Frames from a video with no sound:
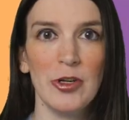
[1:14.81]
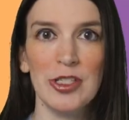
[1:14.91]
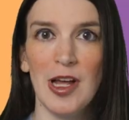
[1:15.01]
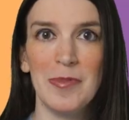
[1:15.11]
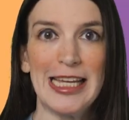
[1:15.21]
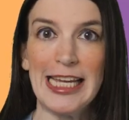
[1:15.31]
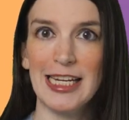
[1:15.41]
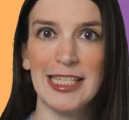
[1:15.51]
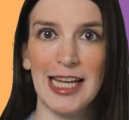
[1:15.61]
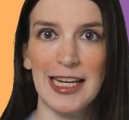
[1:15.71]
first up,
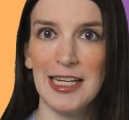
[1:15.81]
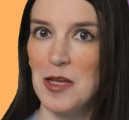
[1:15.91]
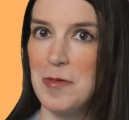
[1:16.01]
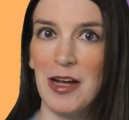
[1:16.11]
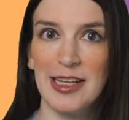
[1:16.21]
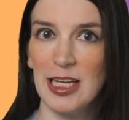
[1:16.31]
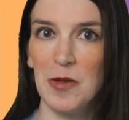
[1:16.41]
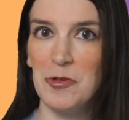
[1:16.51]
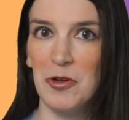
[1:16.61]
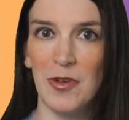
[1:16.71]
get excited about
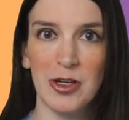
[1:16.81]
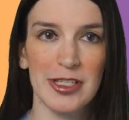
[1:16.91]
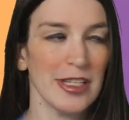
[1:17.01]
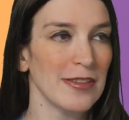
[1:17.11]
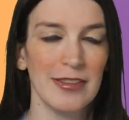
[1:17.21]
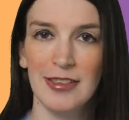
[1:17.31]
GitHub Universe.